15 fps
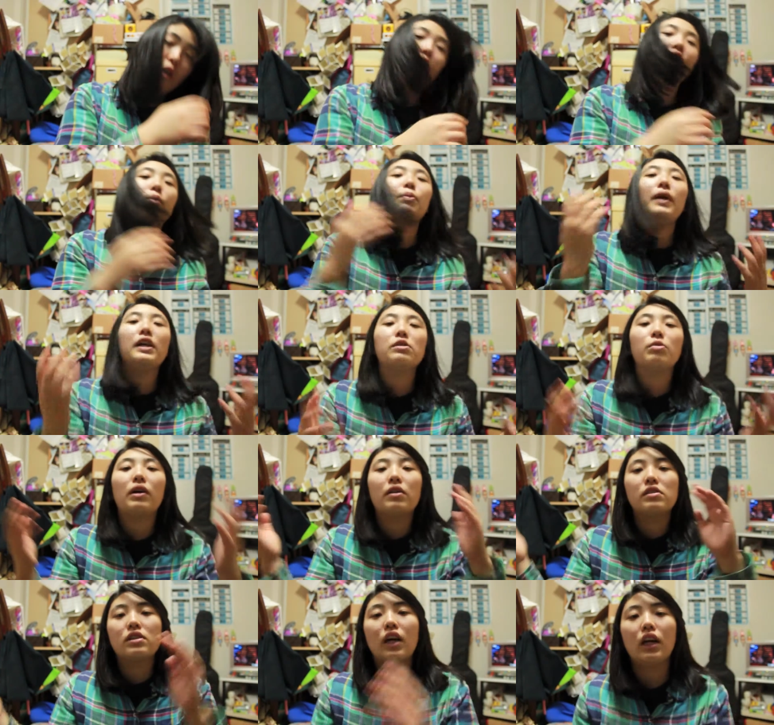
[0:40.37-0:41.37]
The place where I
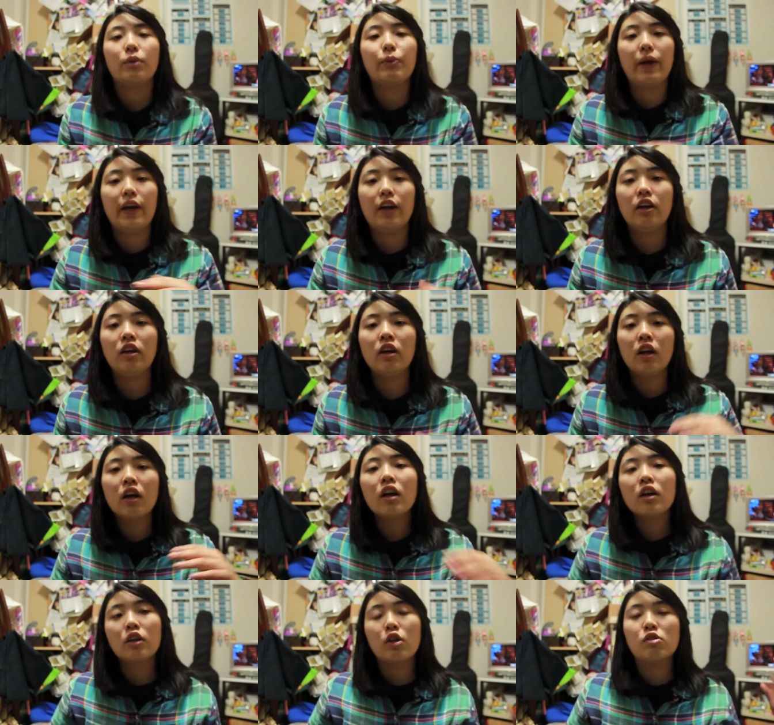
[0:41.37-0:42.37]
was cutting my hair
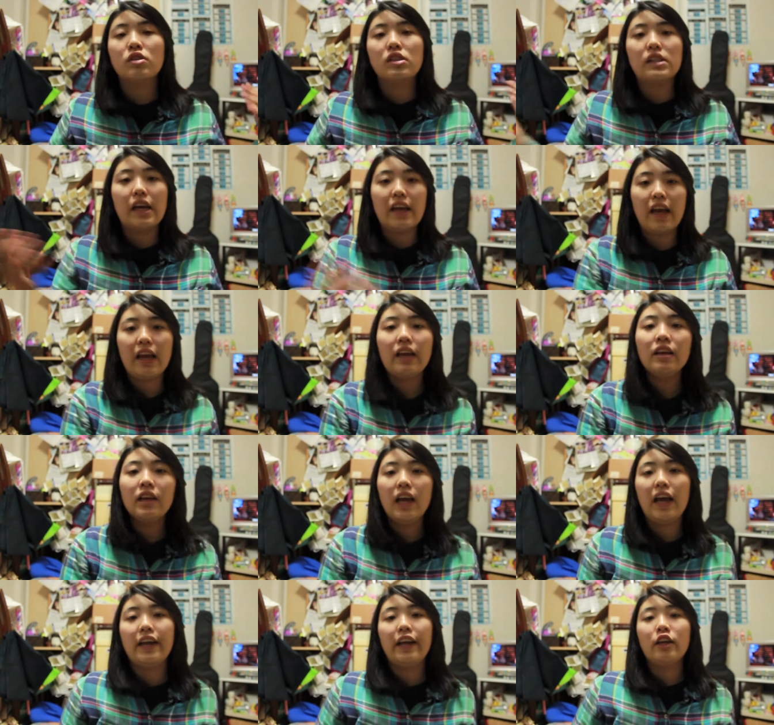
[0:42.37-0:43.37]
closes at 8
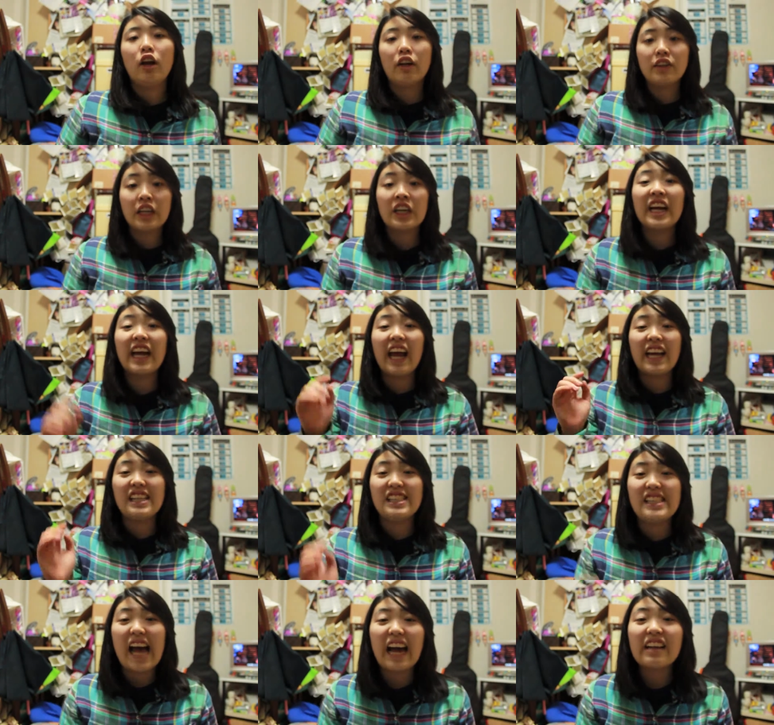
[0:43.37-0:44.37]
and I got there
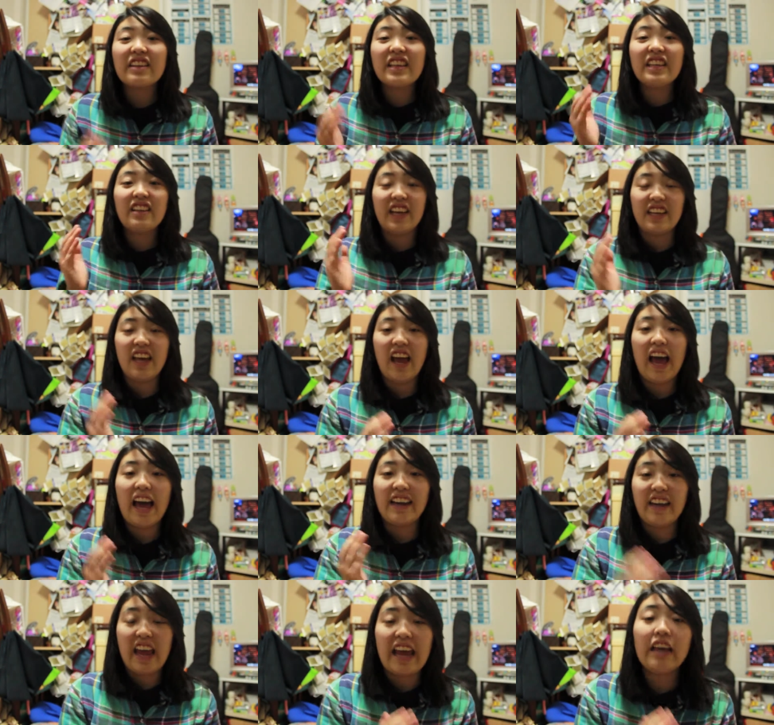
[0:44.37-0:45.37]
exactly like
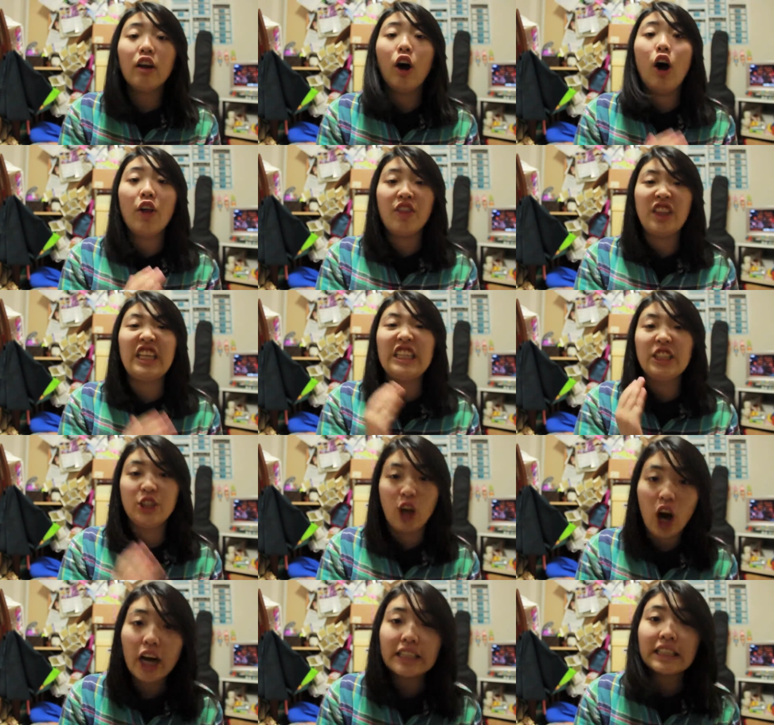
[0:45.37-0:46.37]
at 8 on the
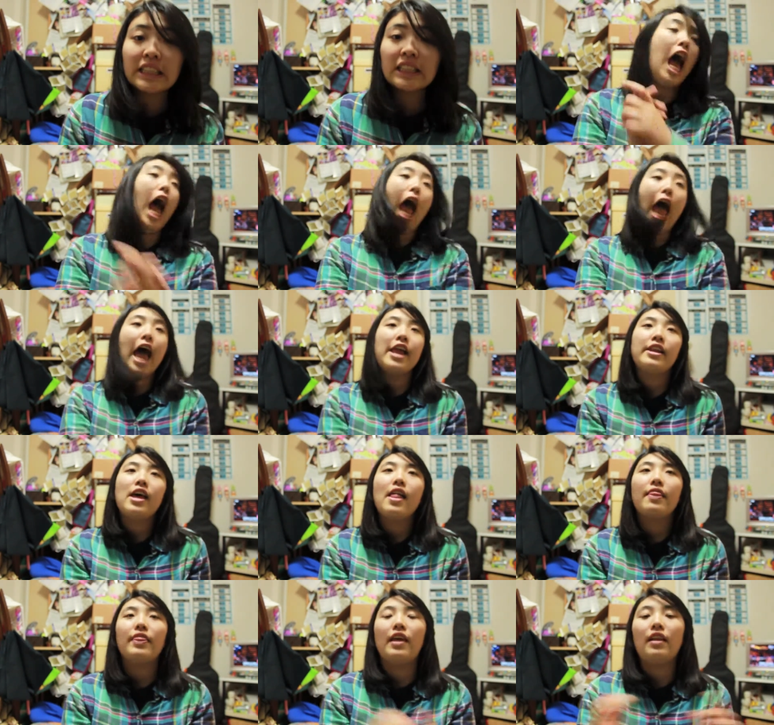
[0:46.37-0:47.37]
dot and
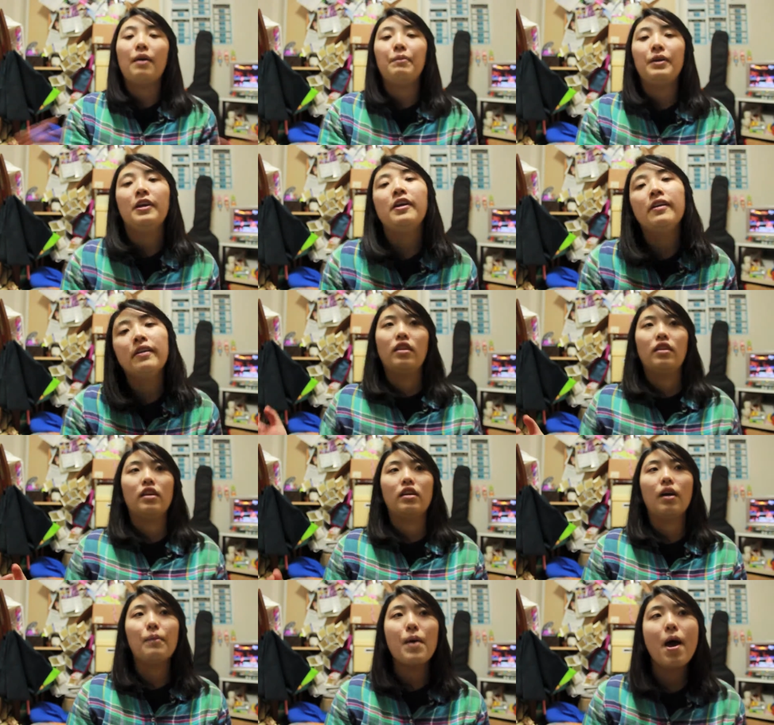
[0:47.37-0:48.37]
they let me in, they
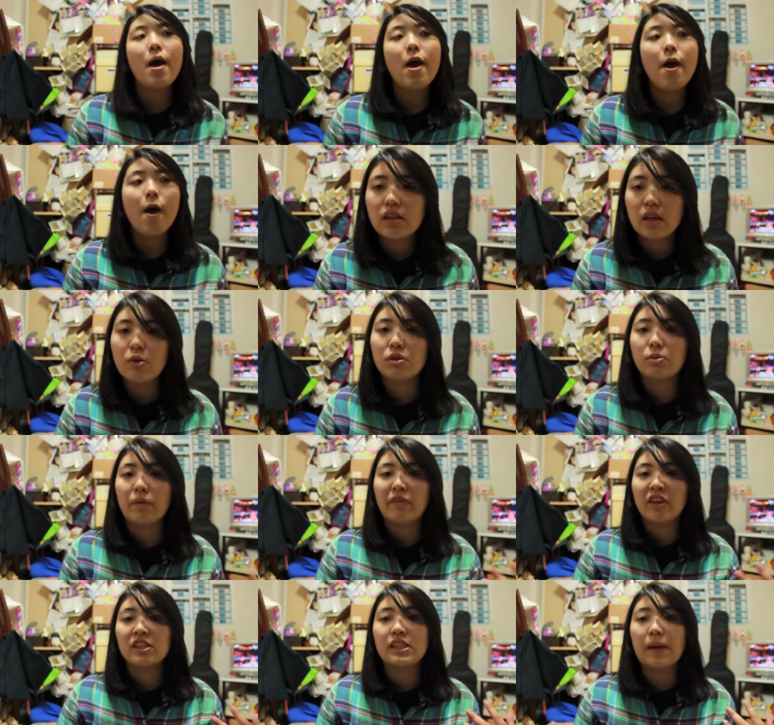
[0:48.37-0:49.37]
cut my hair and it was my
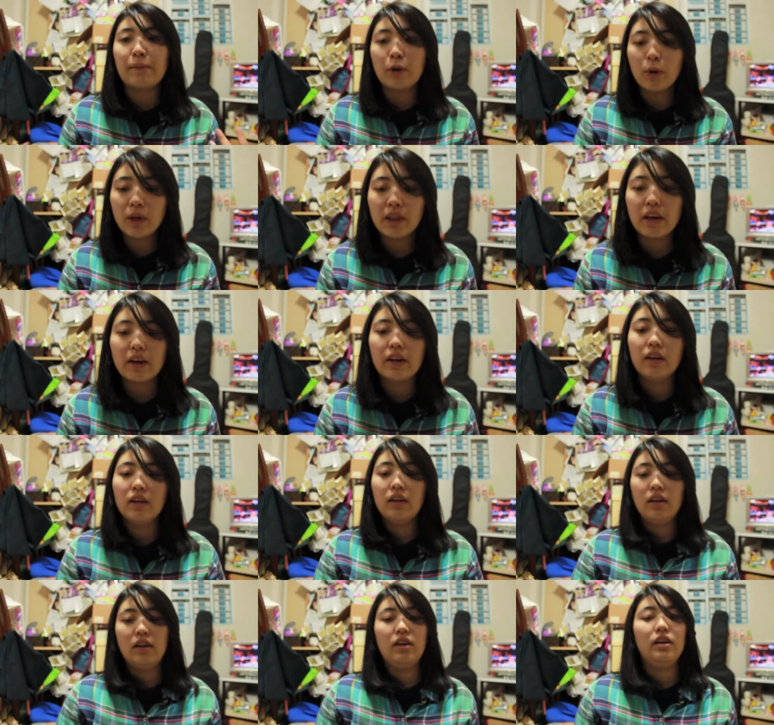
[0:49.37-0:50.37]
first time going there
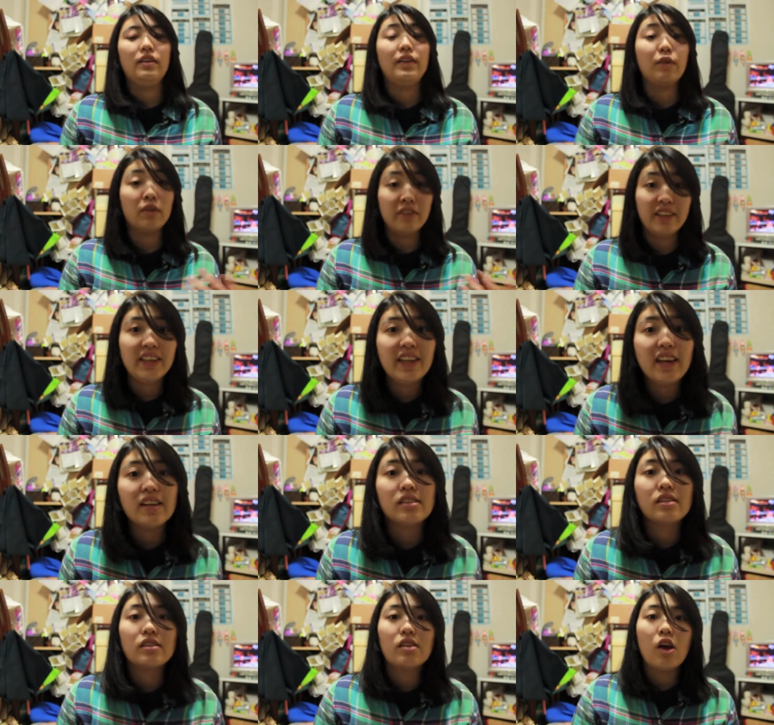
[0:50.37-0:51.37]
and they were really
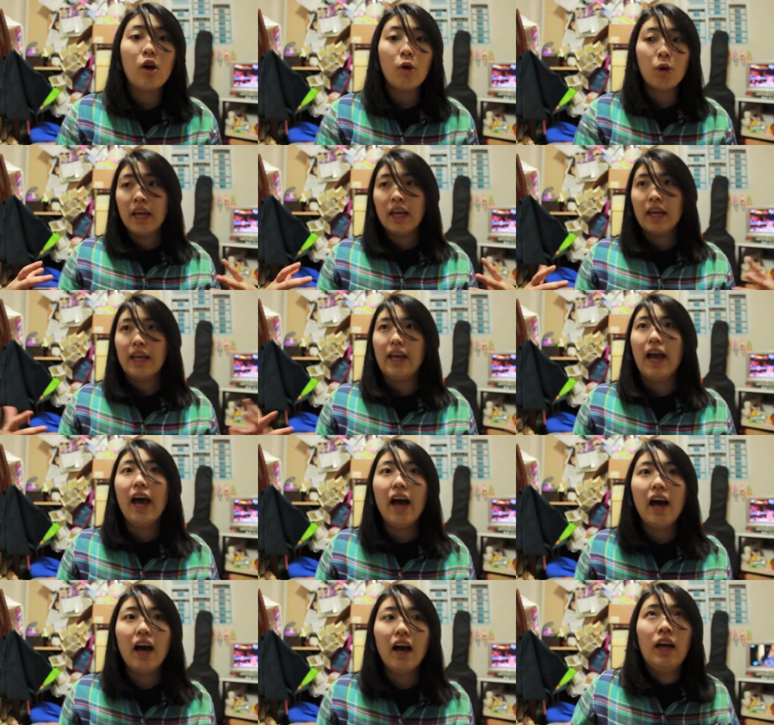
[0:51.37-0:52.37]
nice so
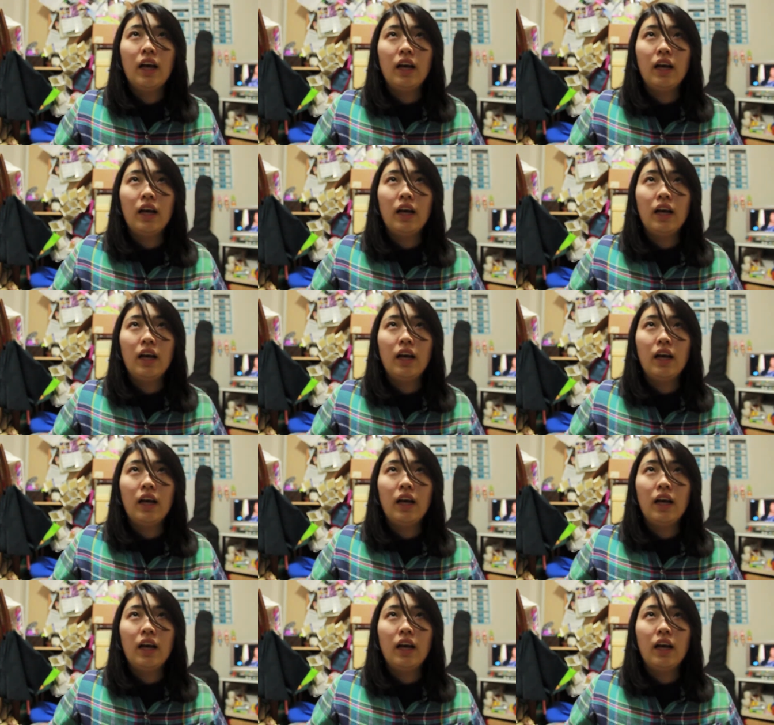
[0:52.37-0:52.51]
yeah.